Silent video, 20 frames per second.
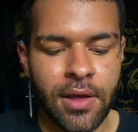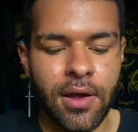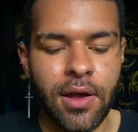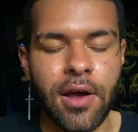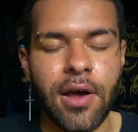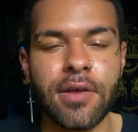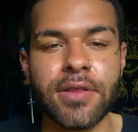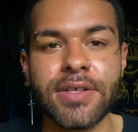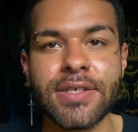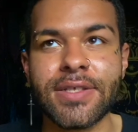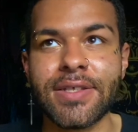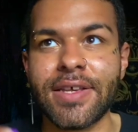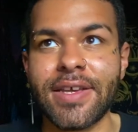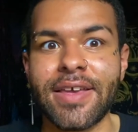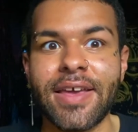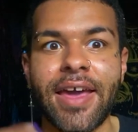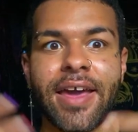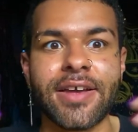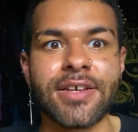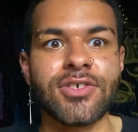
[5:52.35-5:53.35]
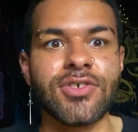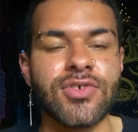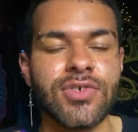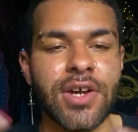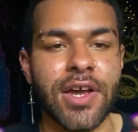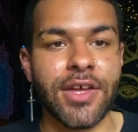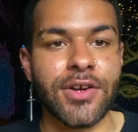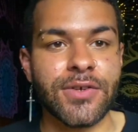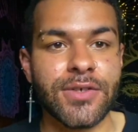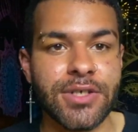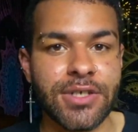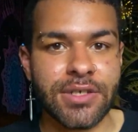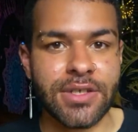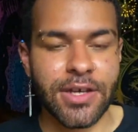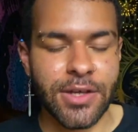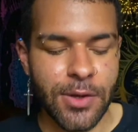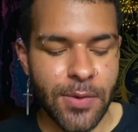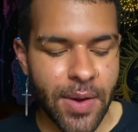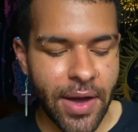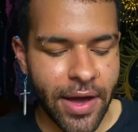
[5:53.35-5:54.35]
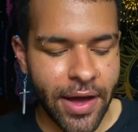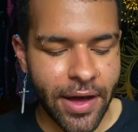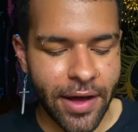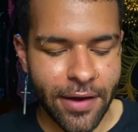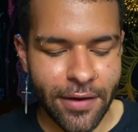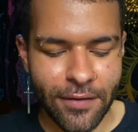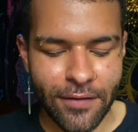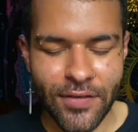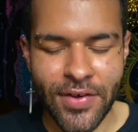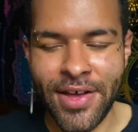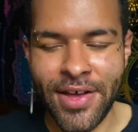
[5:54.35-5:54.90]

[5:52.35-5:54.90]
all this like extra energy that you have